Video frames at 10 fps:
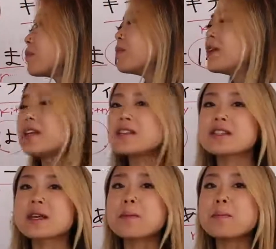
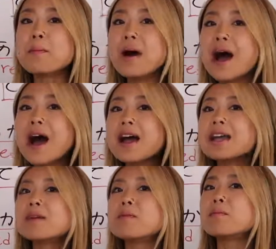means
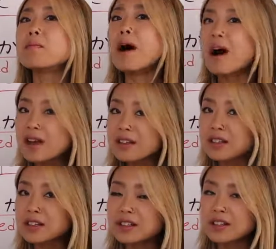my
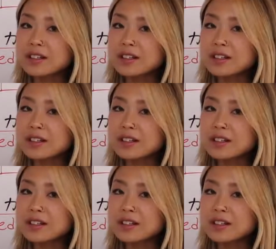mother.